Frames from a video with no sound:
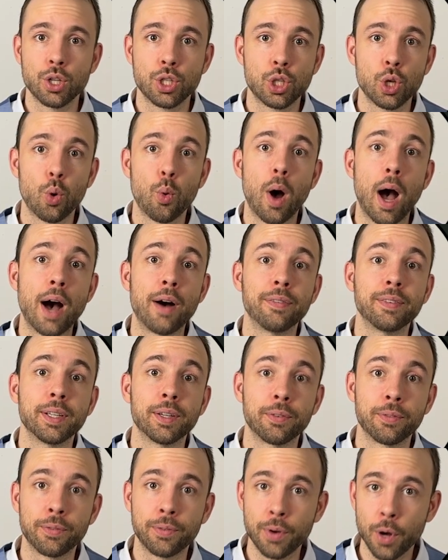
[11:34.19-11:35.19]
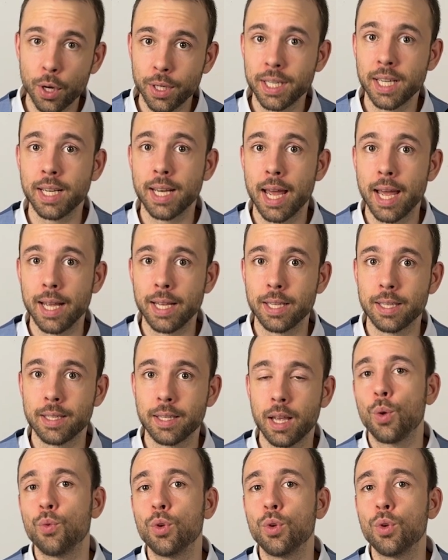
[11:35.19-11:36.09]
so after 30 days,